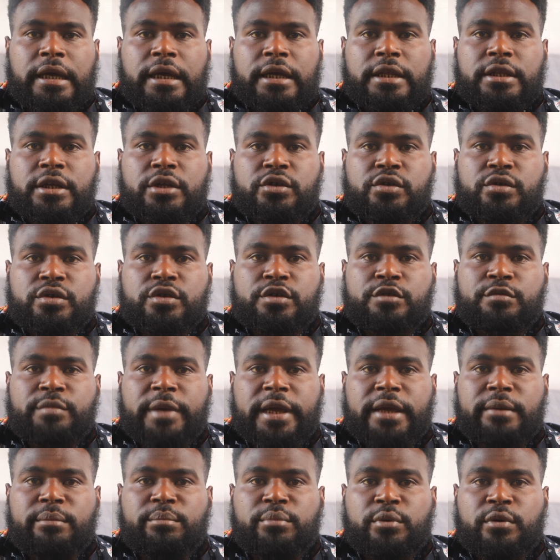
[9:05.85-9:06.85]
teachers may
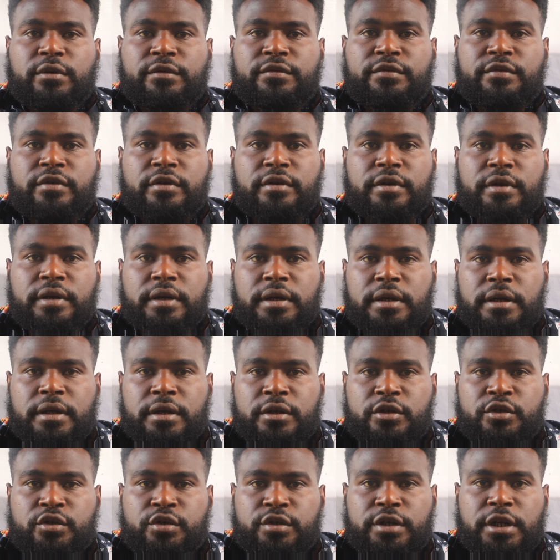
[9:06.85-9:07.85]
improve
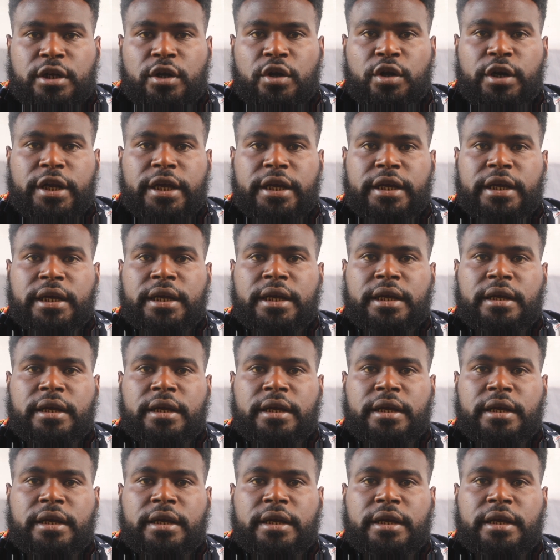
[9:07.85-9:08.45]
student learning,